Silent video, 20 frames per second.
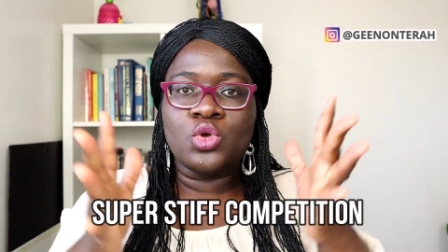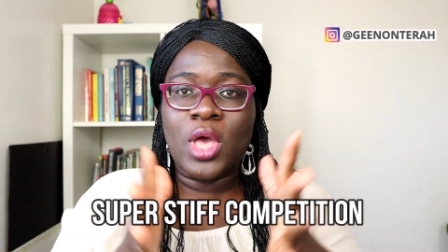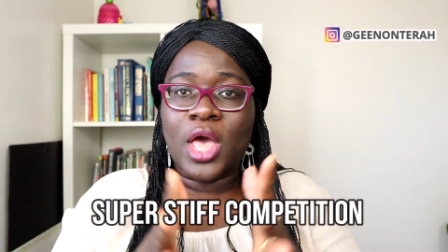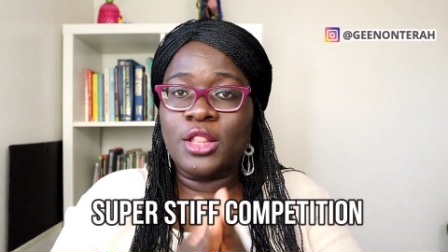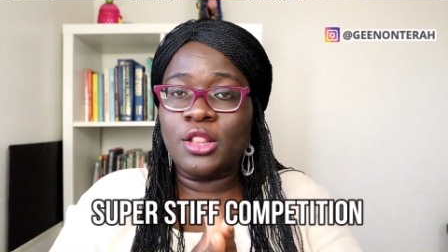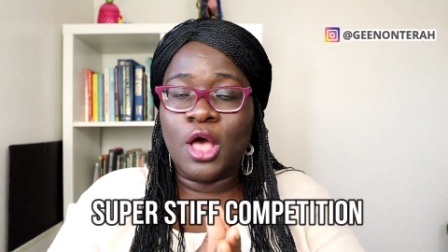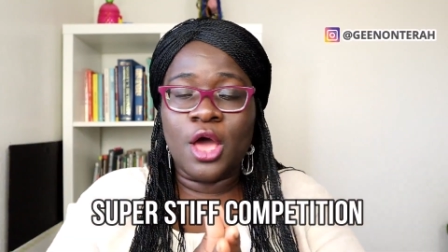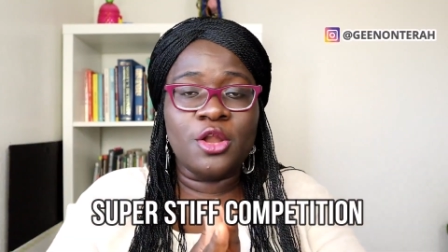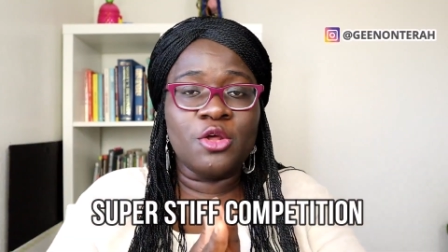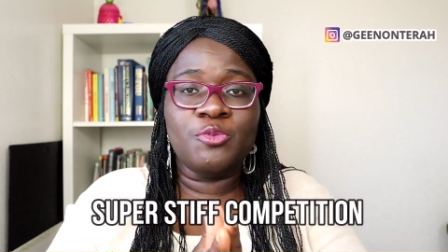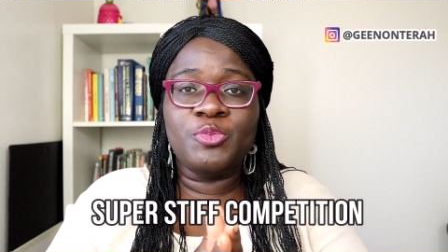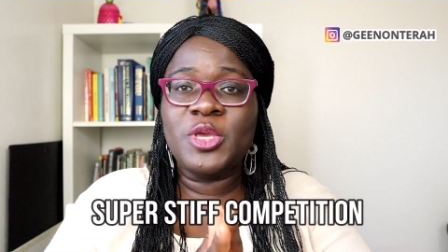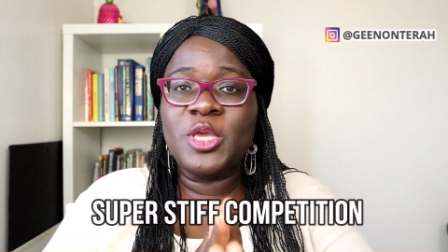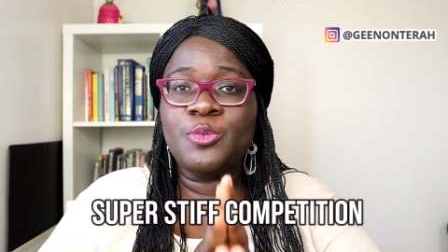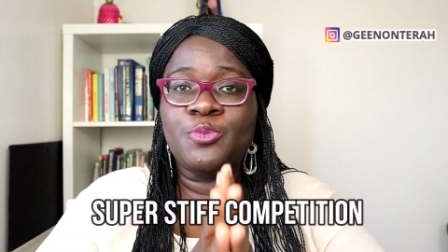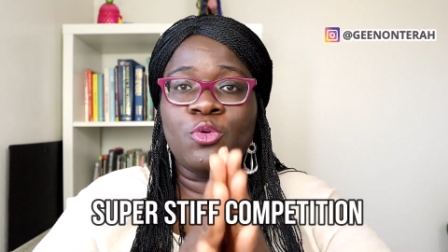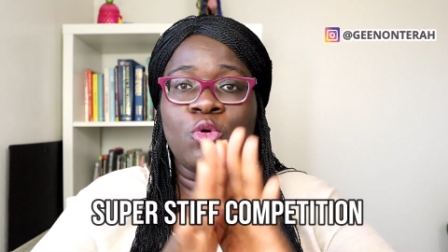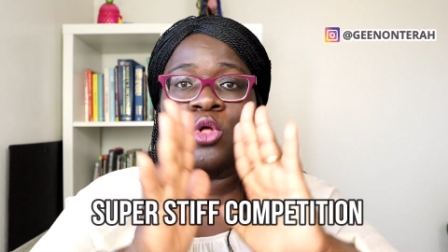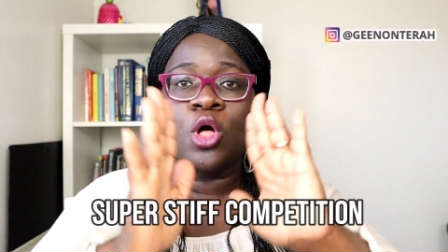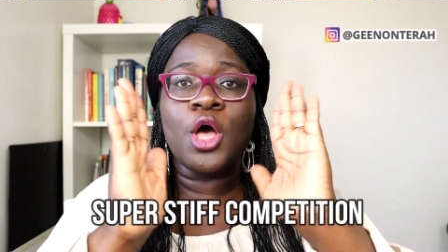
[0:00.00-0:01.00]
A lot of
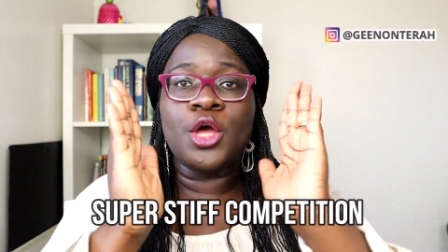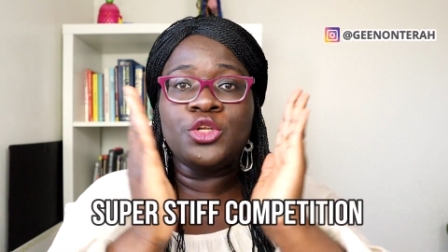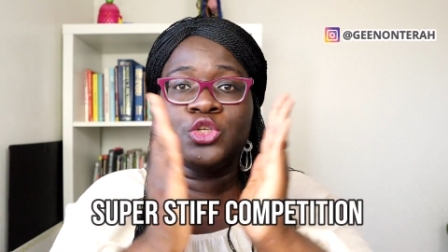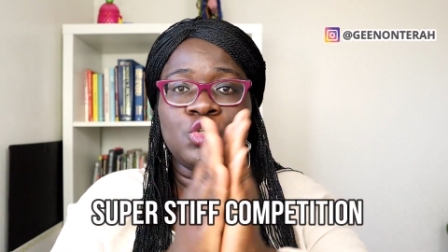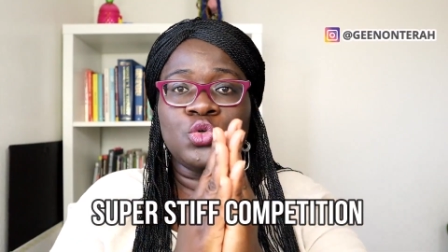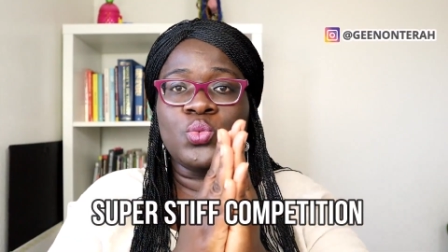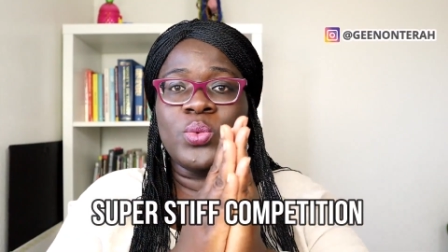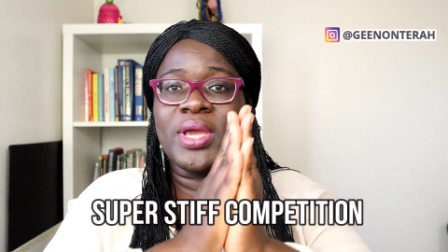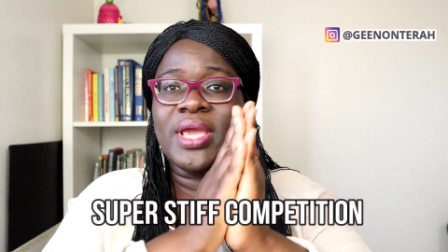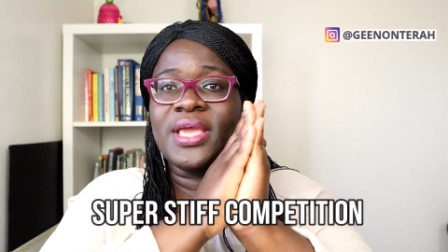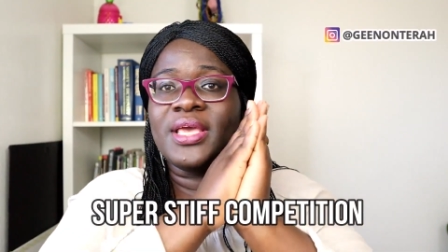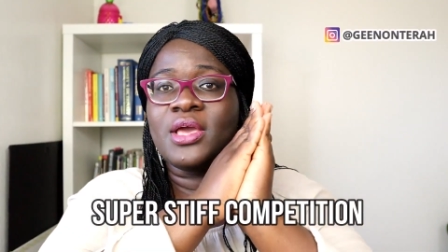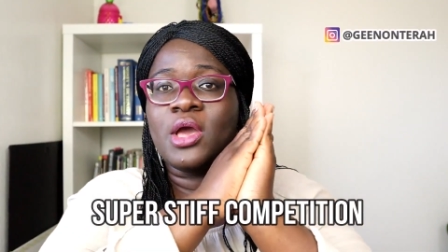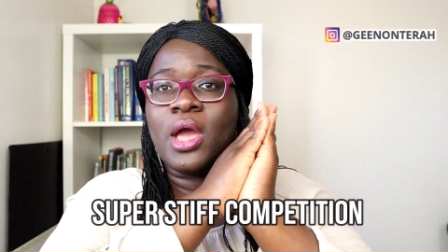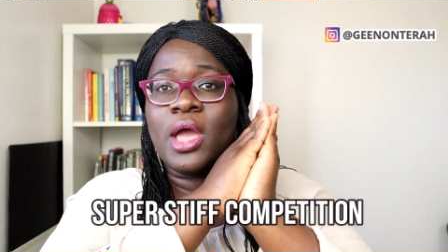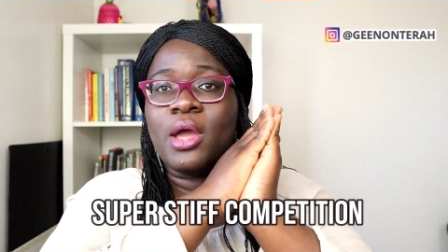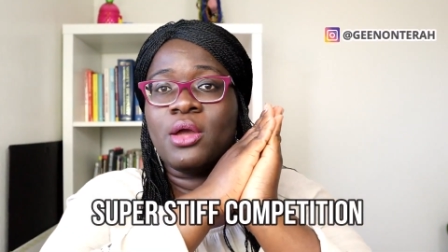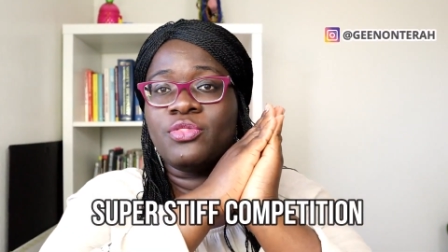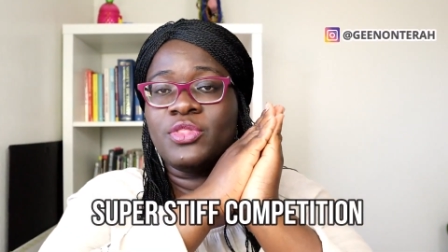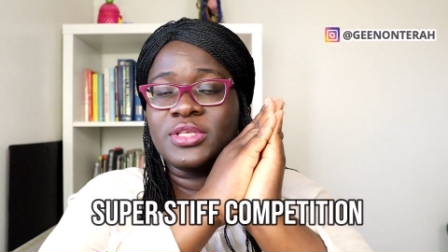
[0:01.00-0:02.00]
people are doing
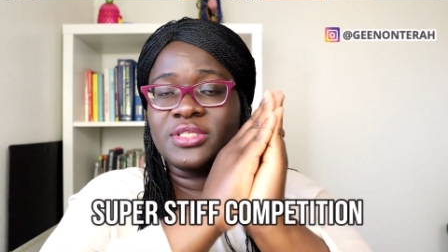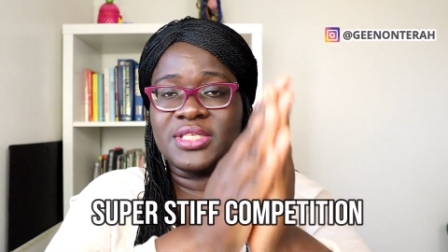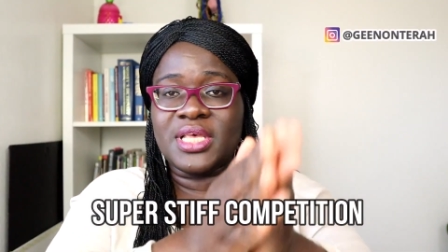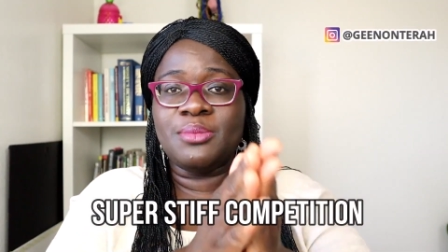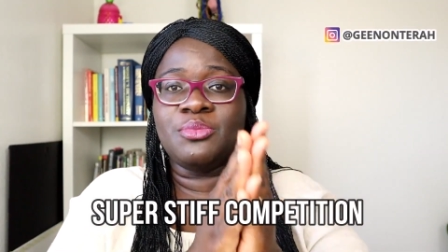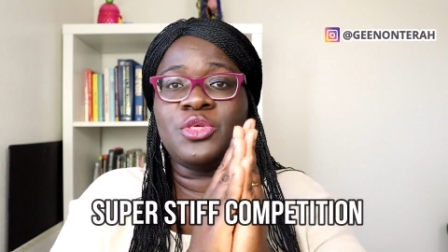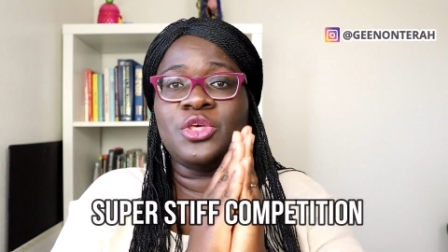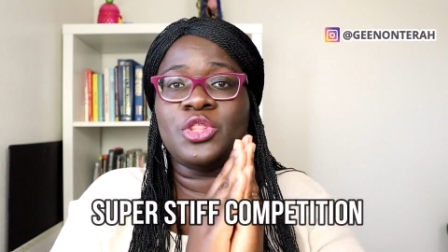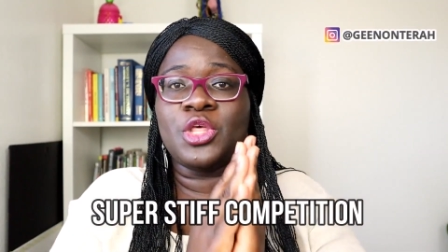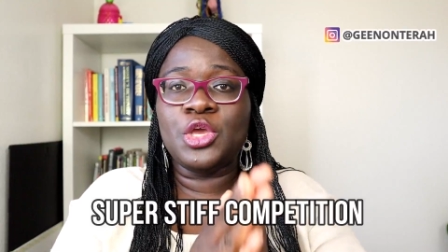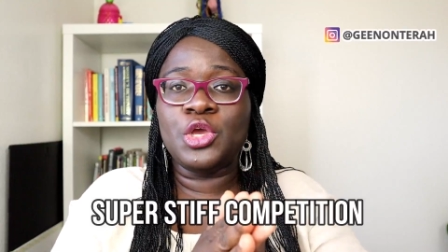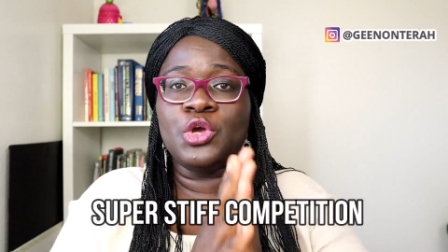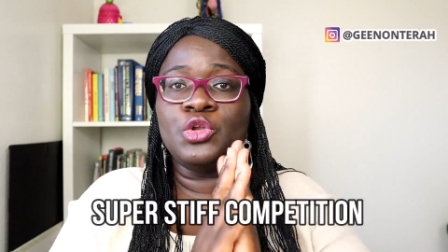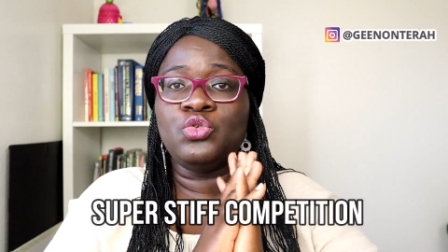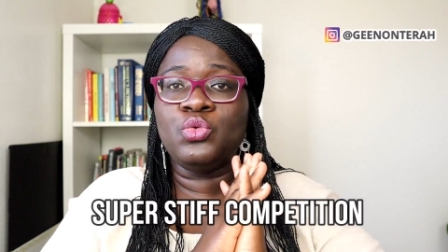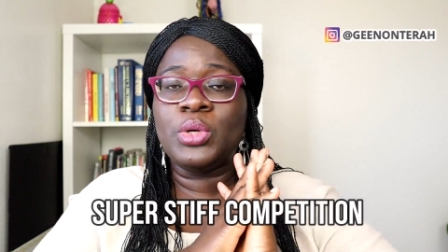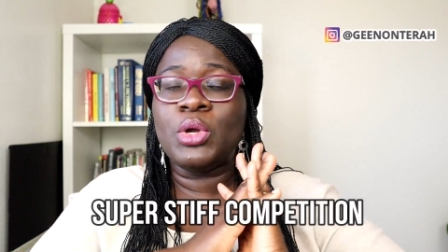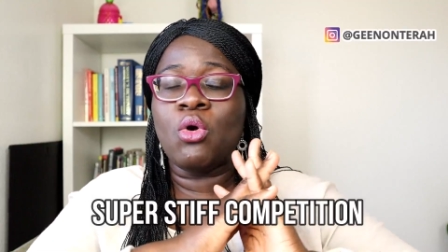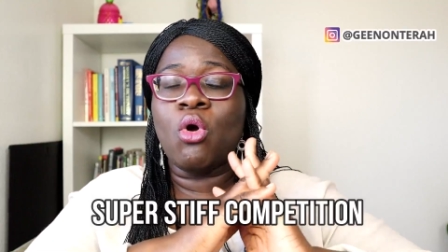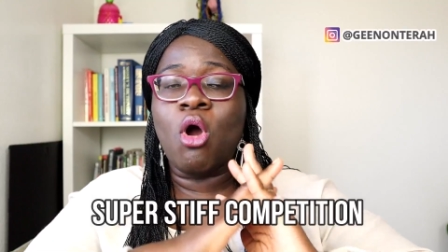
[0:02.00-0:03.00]
the same thing that you're doing,